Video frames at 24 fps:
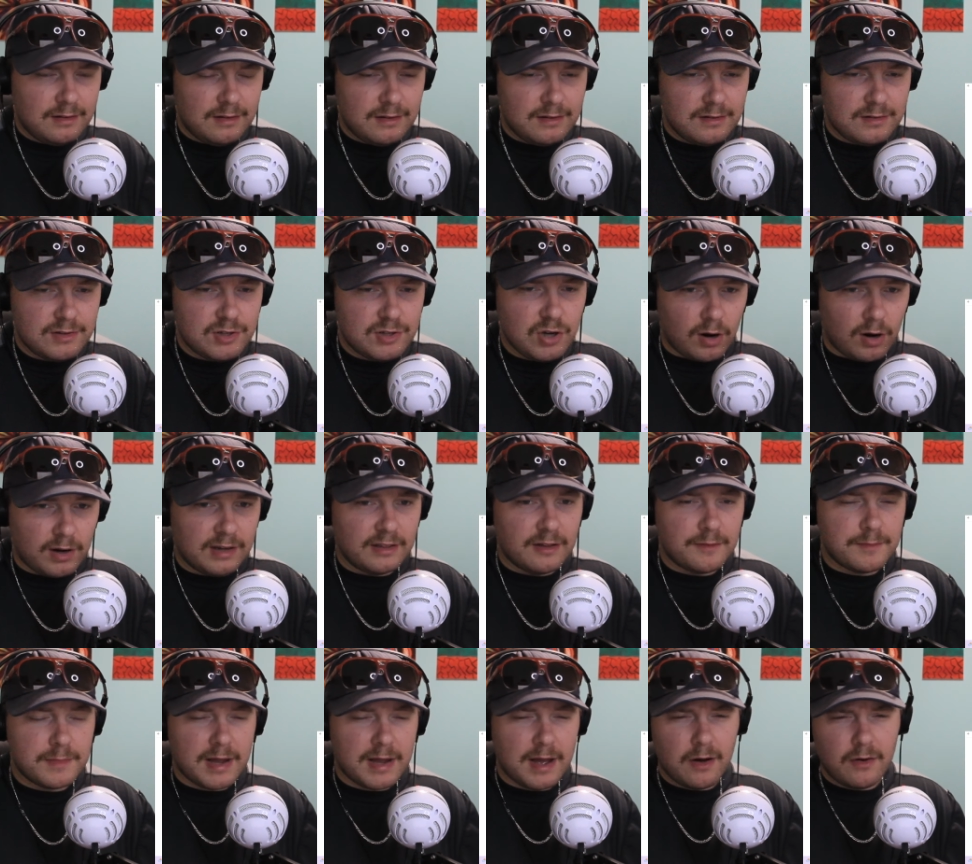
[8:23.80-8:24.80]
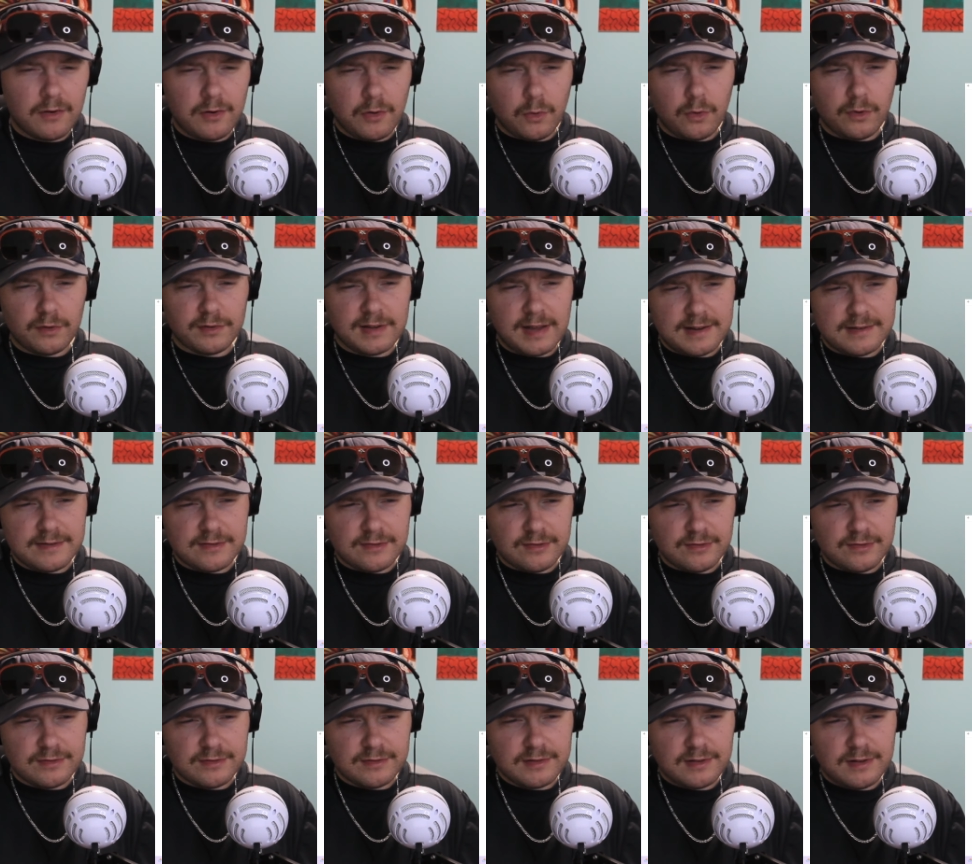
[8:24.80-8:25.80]
talking them down or
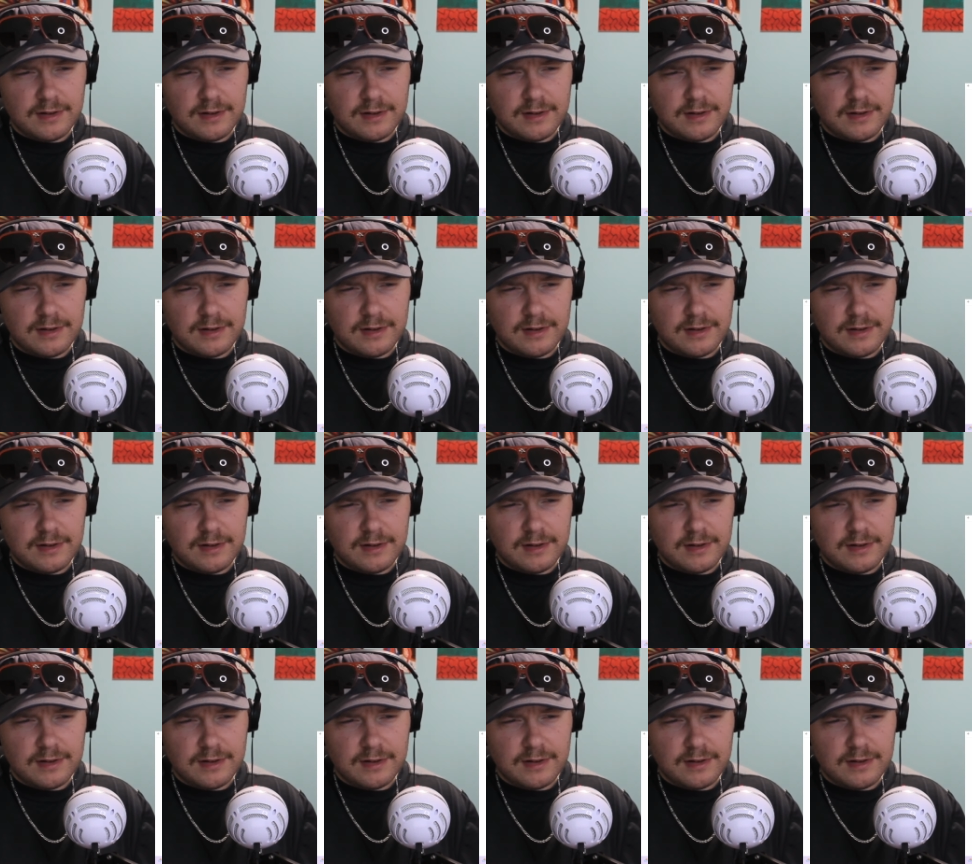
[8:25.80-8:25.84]
tasers.